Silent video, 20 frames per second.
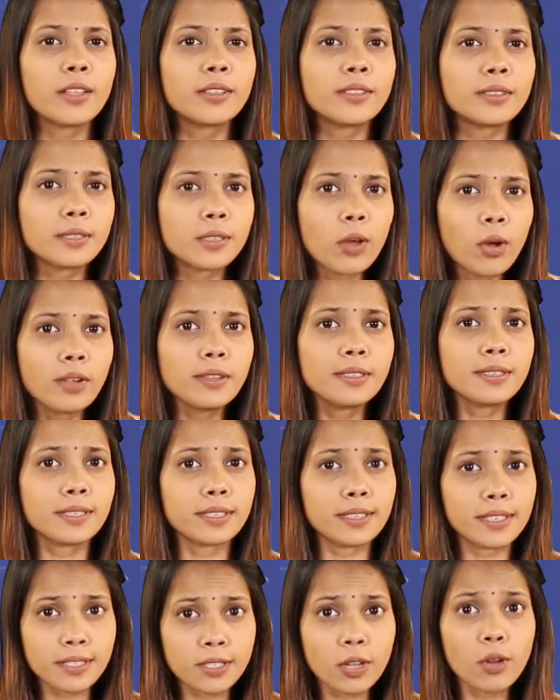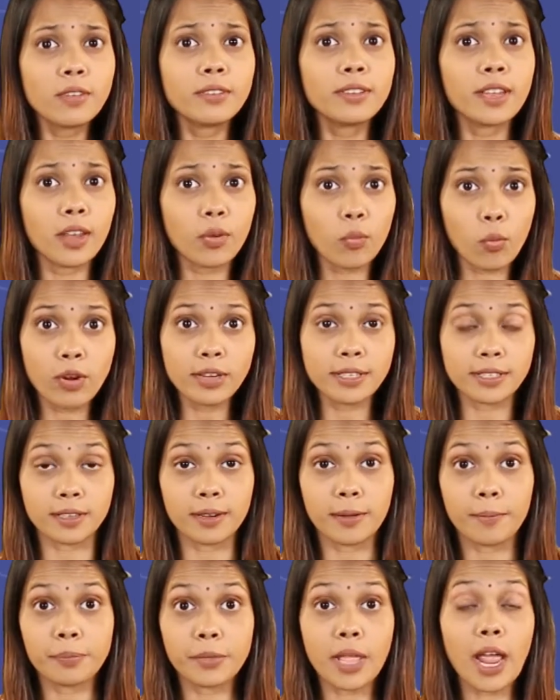Salts dissolved in
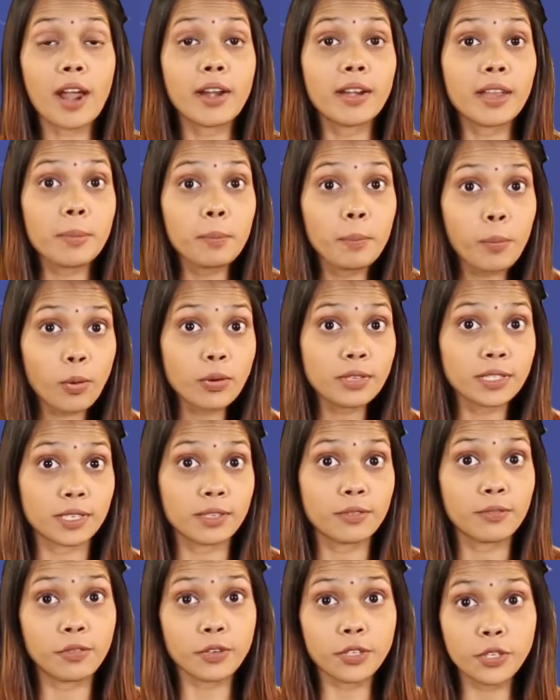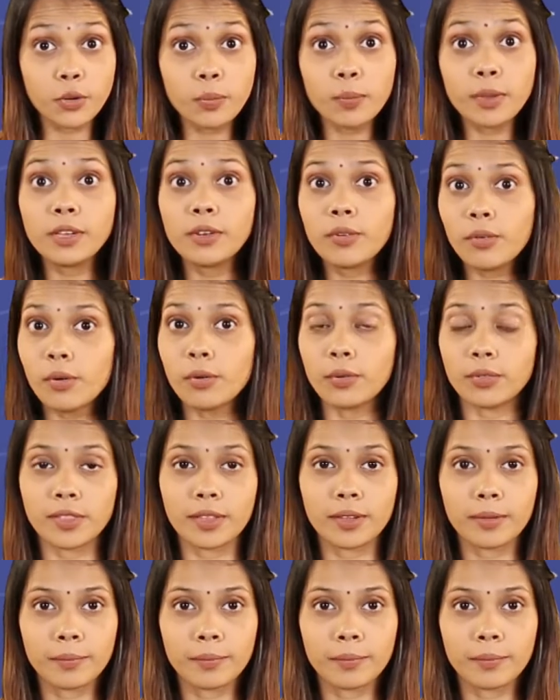water are important for human growth.